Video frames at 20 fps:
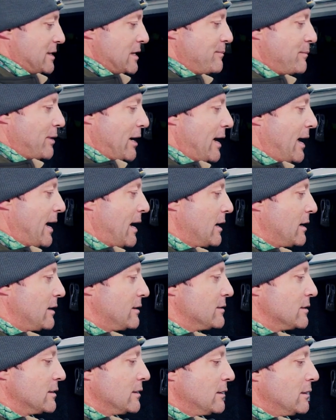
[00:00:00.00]
deeper
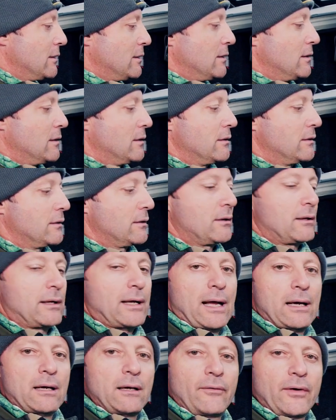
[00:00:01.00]
had
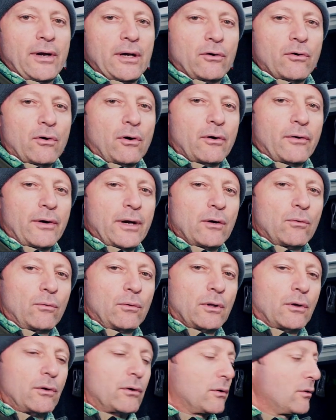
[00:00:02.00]
cutlery and crockery and
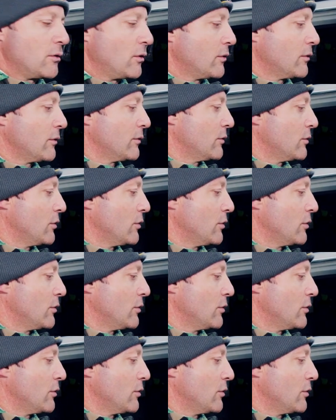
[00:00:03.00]
all the